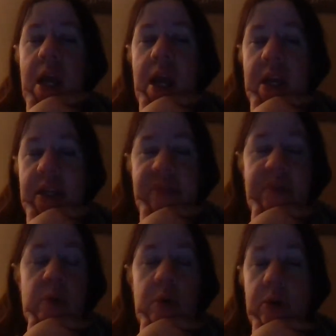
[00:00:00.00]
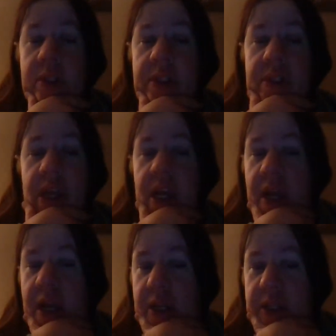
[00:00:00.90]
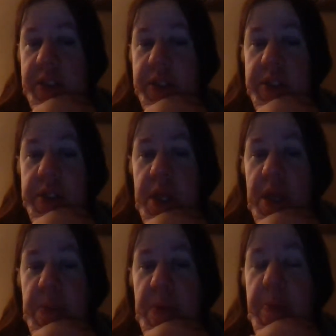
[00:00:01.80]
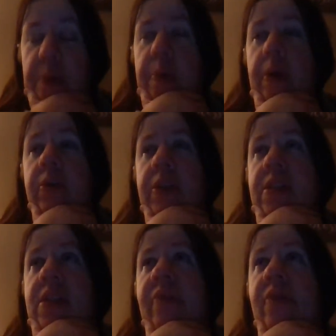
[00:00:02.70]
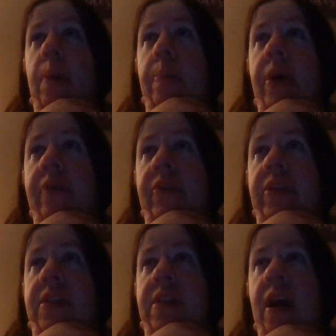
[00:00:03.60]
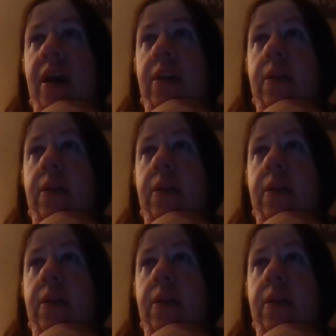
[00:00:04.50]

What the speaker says: as voters and be prepared to step up if it's not